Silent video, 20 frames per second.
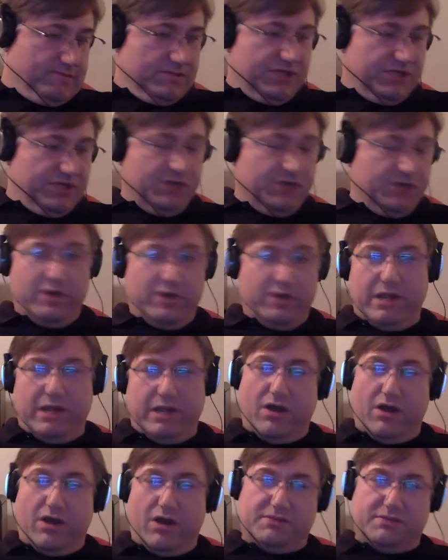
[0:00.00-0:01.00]
She's one of my
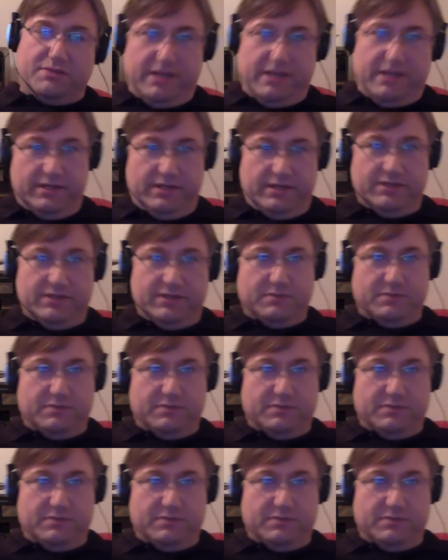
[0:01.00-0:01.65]
awesome indies,